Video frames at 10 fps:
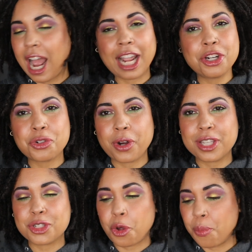I enjoy
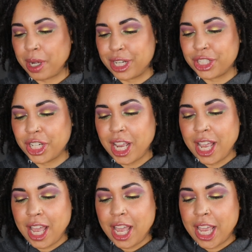it so much.
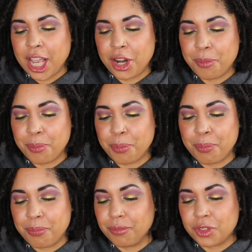It
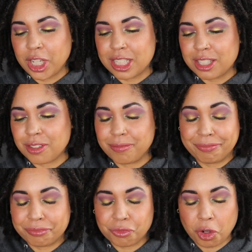just
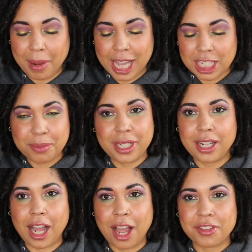reminds
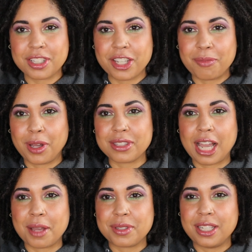me obviously of Mel
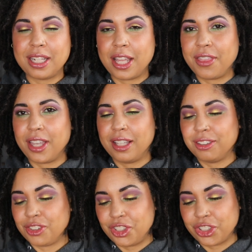Thompson and
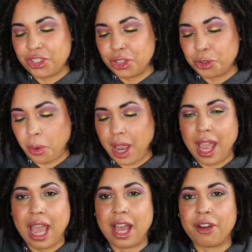then just the joy I
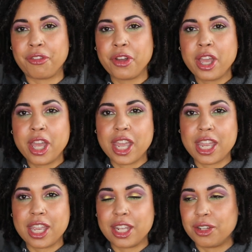have
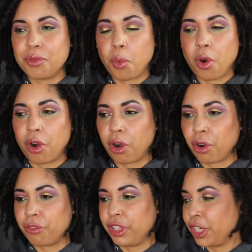in
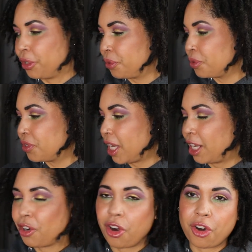her videos
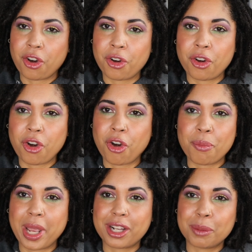and her her
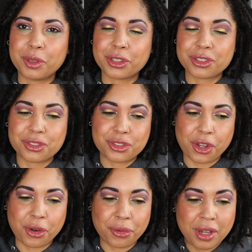makeup looks
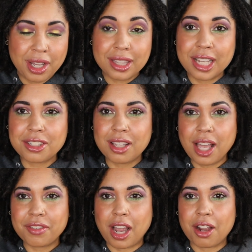so that's all
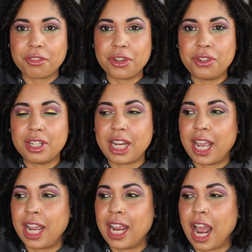i've got for you
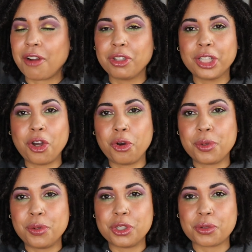today i really hope
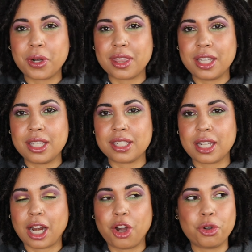you enjoyed this
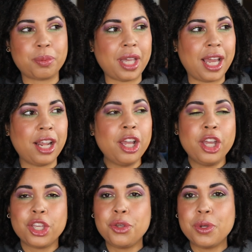and i hope that
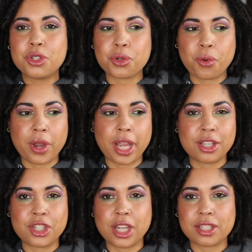you enjoy
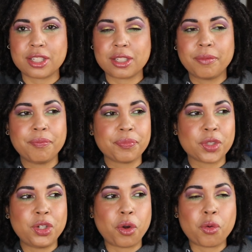just
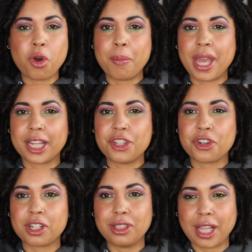you know, going back in
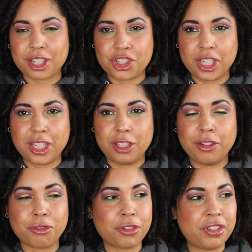your
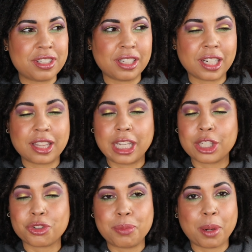collection, revisiting
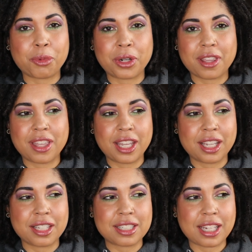things, remembering
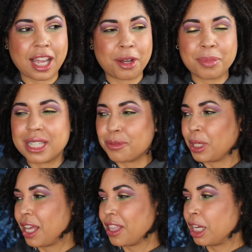things. Um, because
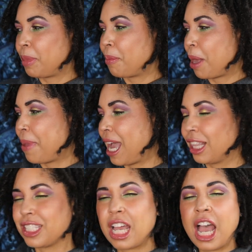when I think about my
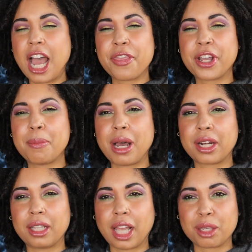palettes, I think about
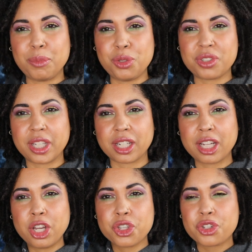it like music.
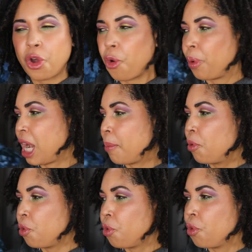So when I
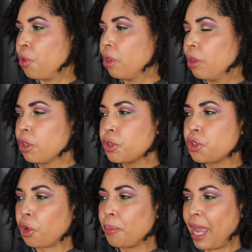pull
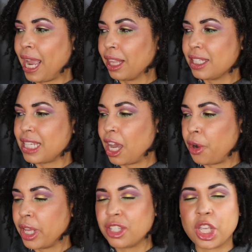certain palettes
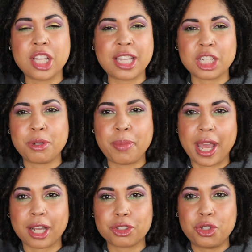out, it, it takes me
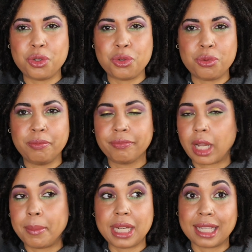back to,
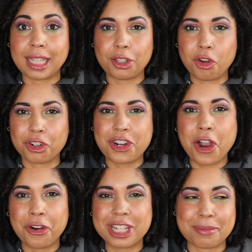I mean, not that long
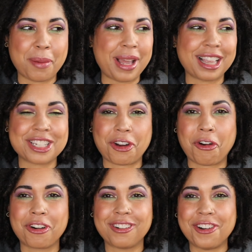ago, because my palettes
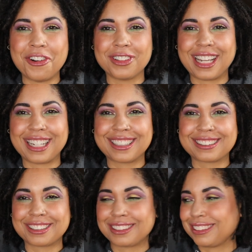are all like
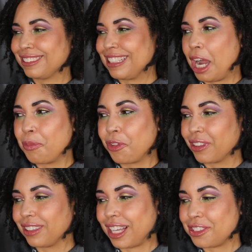not more
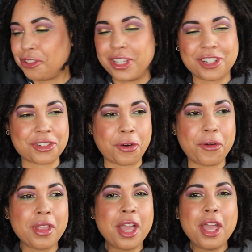than like two years old.